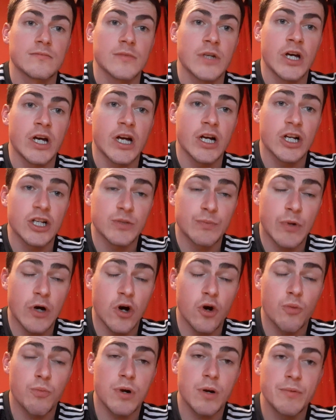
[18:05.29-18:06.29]
Because
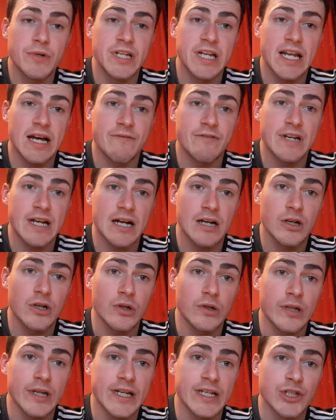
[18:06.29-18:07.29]
Paul Pogba did have an
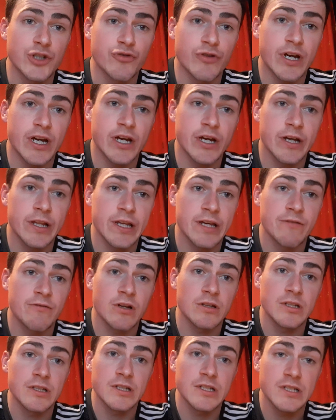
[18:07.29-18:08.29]
ankle injury earlier
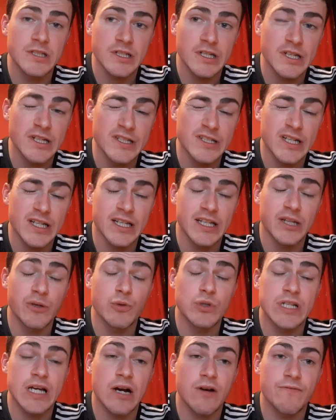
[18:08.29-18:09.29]
on in the season and he
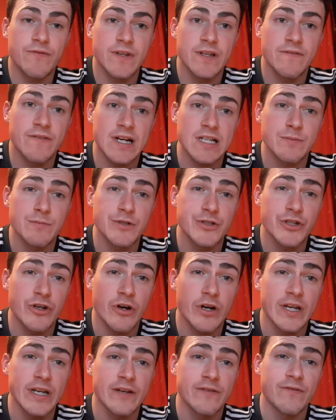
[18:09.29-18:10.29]
was out for the vast
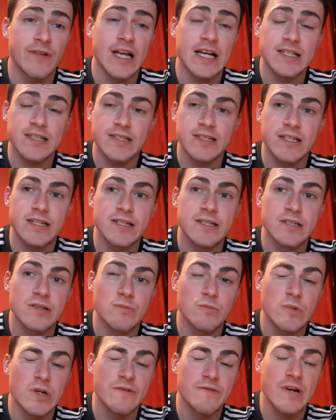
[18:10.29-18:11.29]
majority of last
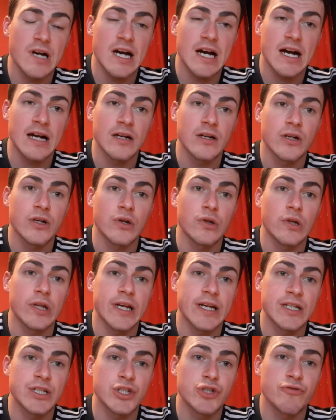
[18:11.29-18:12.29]
season with an ankle
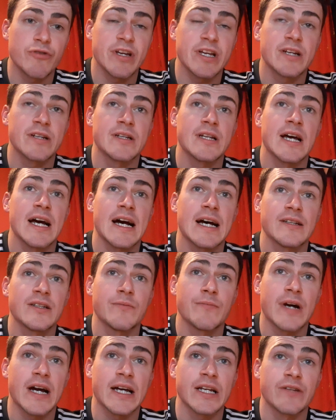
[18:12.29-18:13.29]
injury and had
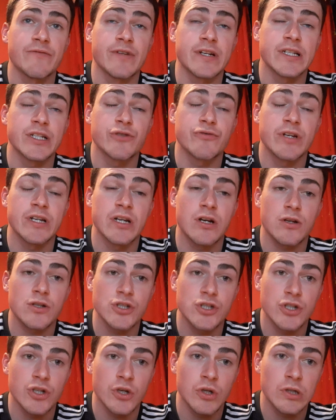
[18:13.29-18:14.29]
a minor injury not
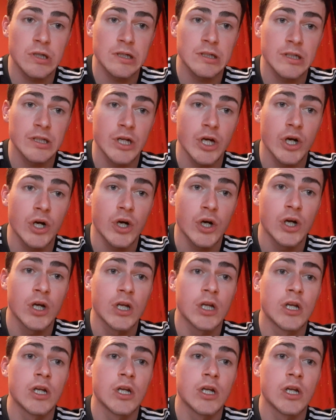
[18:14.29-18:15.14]
so long ago.